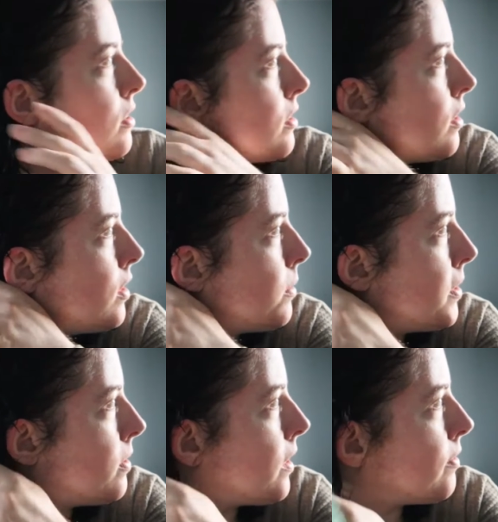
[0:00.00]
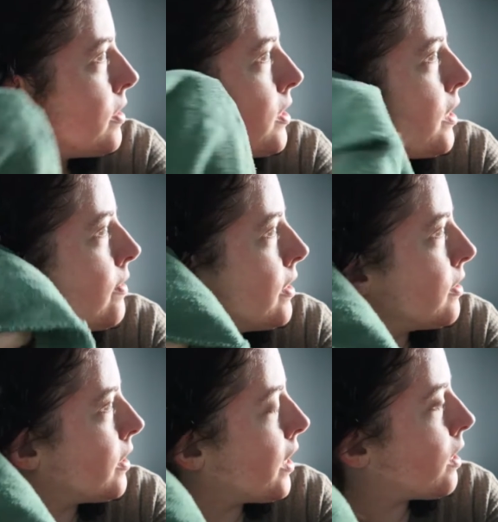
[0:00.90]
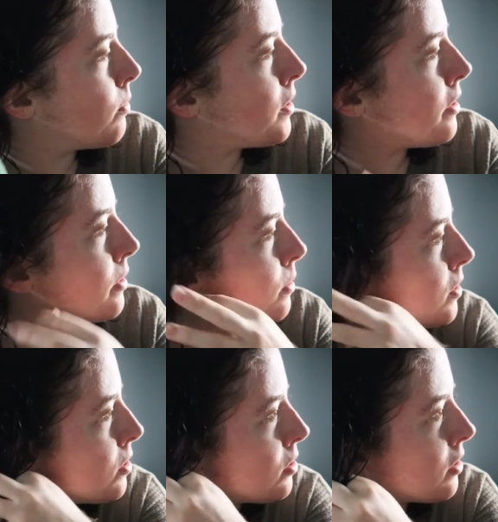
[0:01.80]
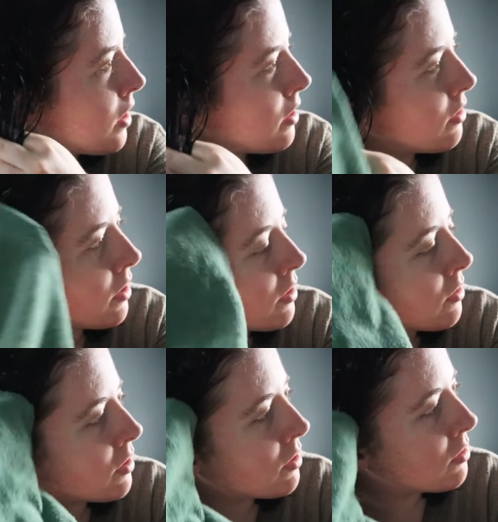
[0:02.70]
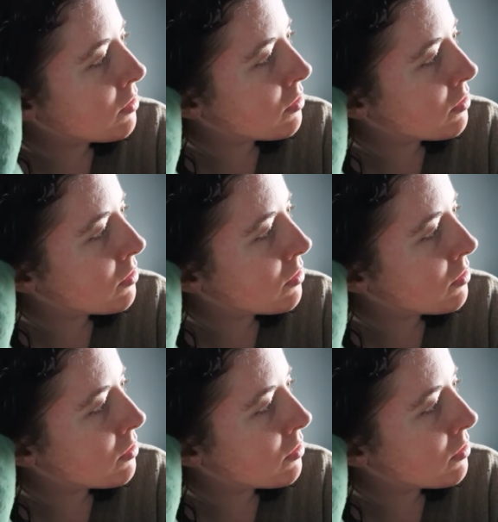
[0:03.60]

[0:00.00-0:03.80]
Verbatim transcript: not like we don't have a savings account, we do. It's just that, I don't know.